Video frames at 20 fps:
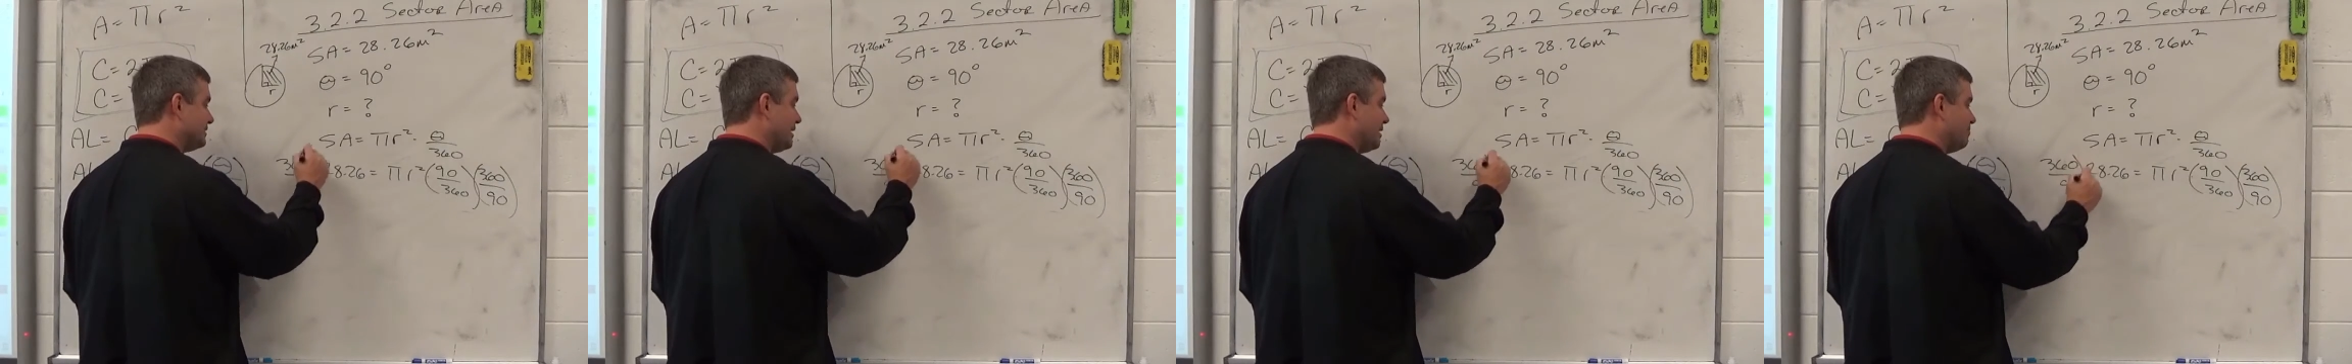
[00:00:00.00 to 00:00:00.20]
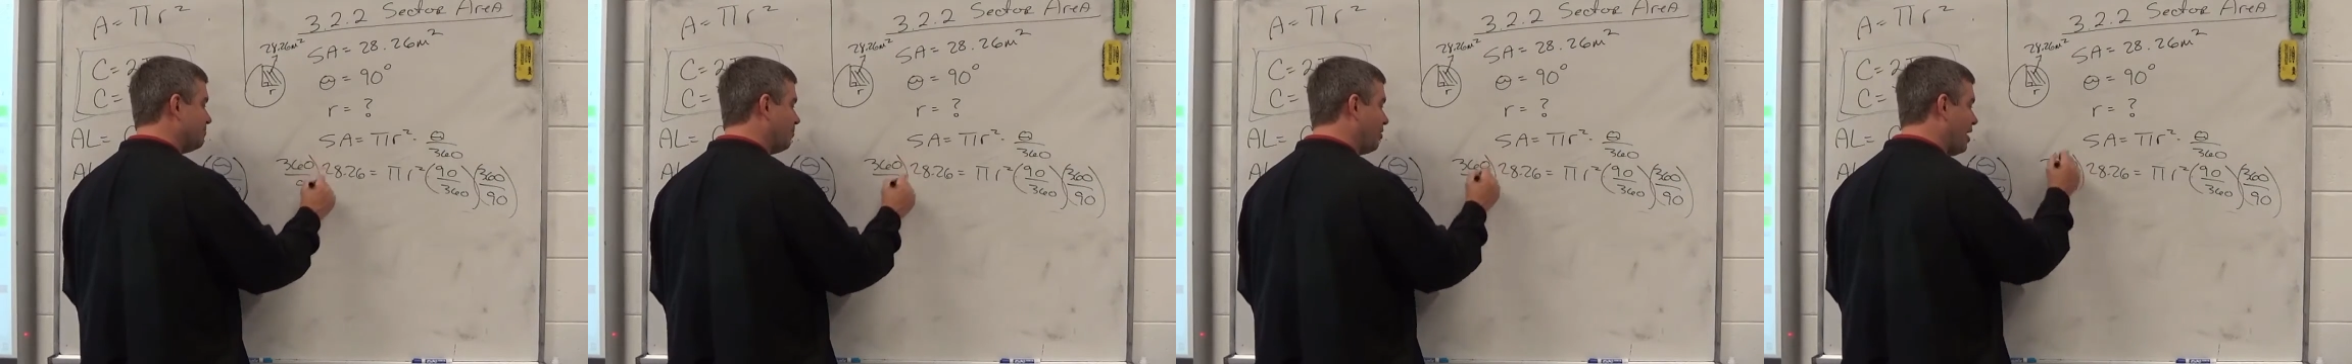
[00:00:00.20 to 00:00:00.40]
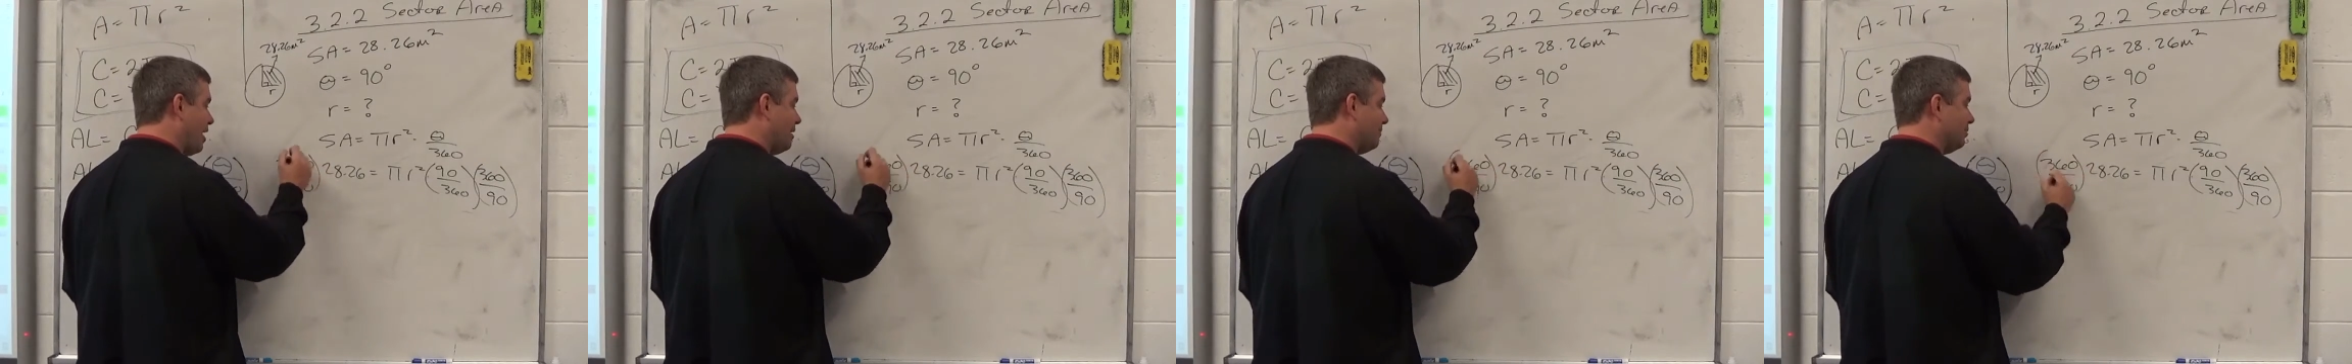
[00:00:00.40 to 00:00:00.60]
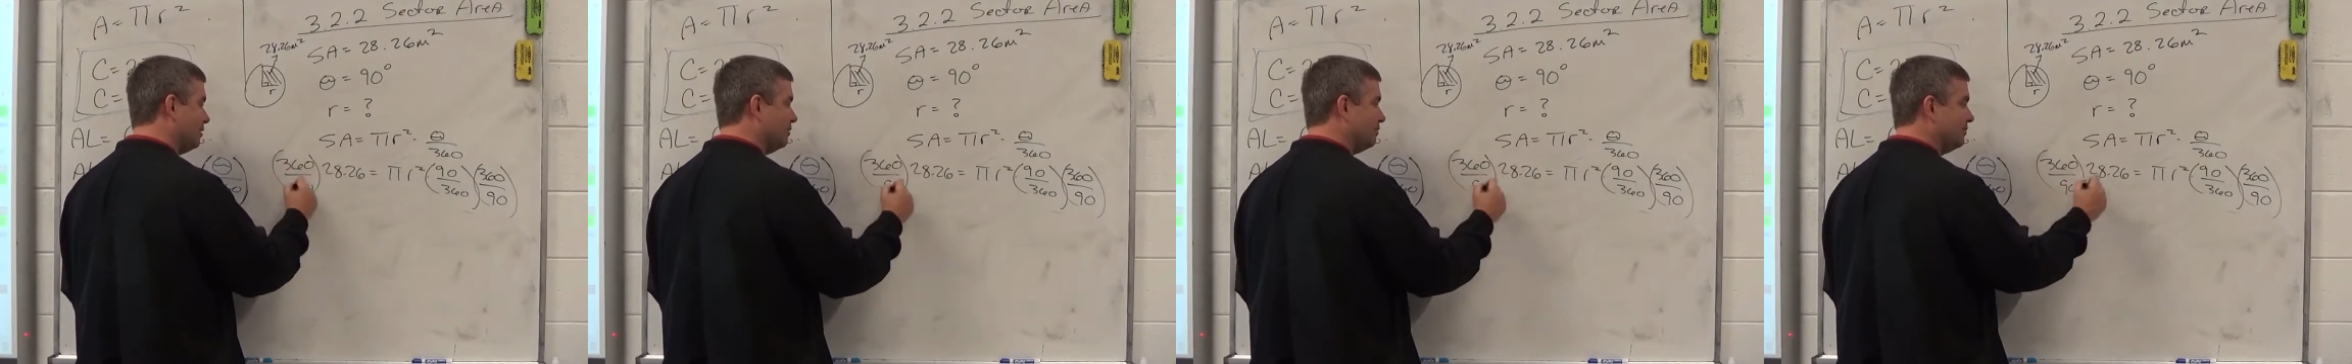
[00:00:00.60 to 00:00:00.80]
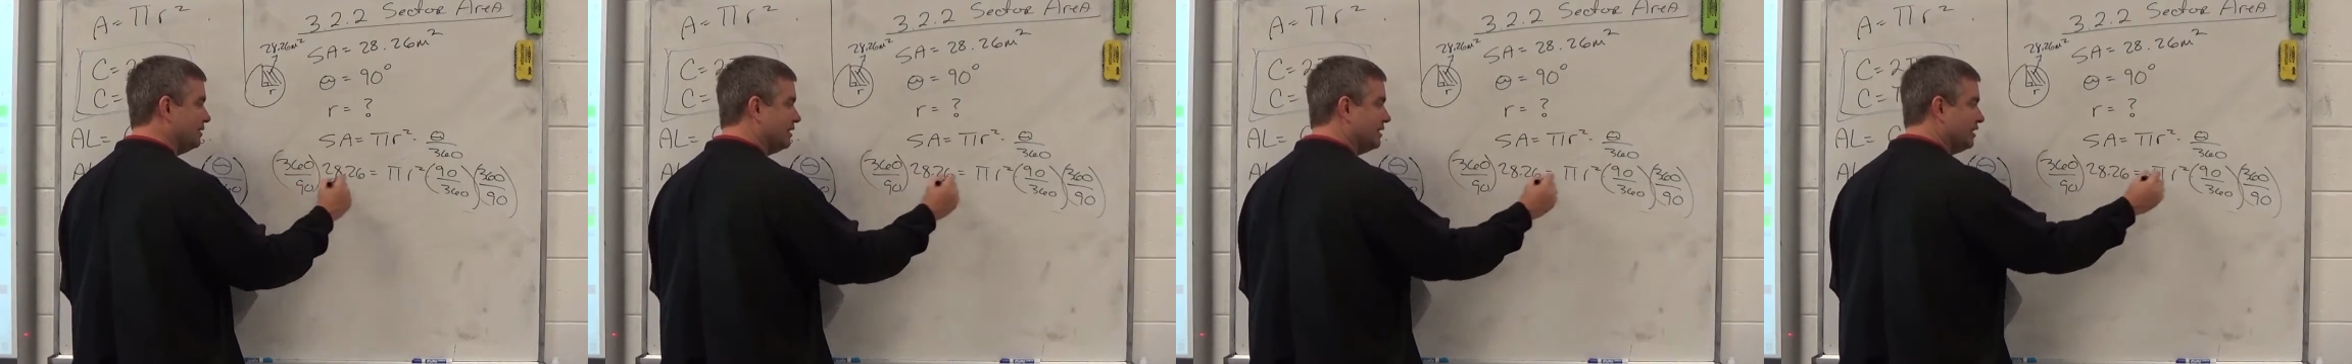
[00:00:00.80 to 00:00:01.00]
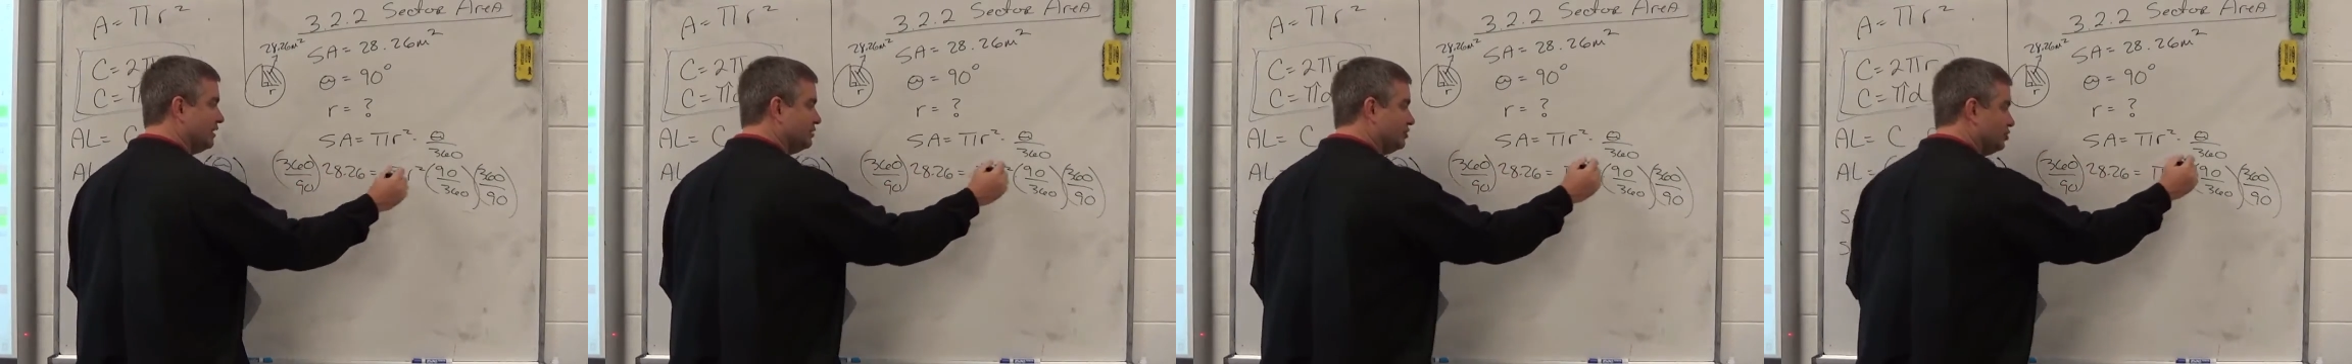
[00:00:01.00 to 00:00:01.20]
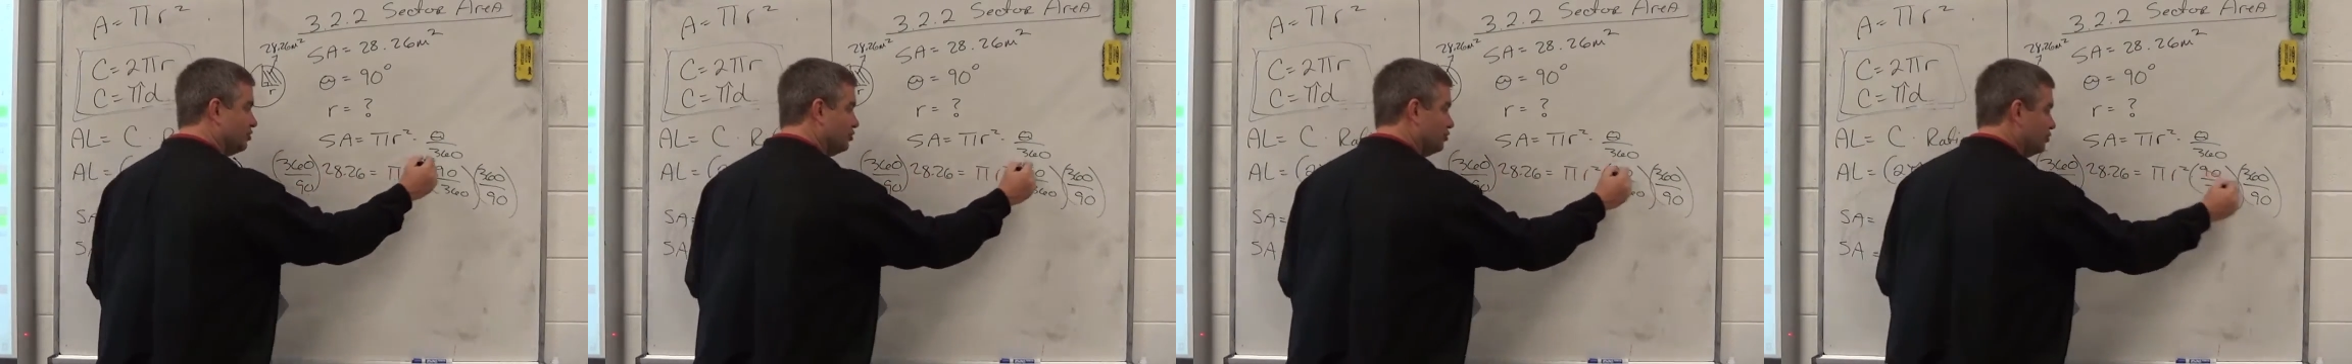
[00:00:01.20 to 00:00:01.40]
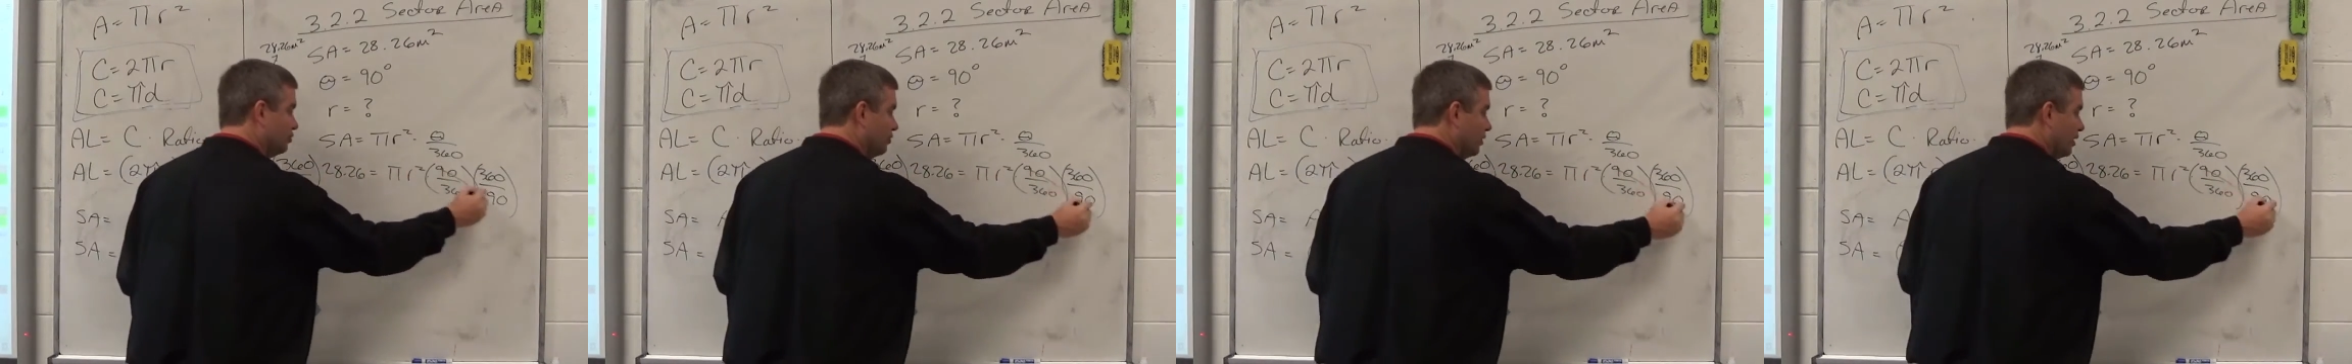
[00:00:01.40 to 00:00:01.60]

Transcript: a problem because you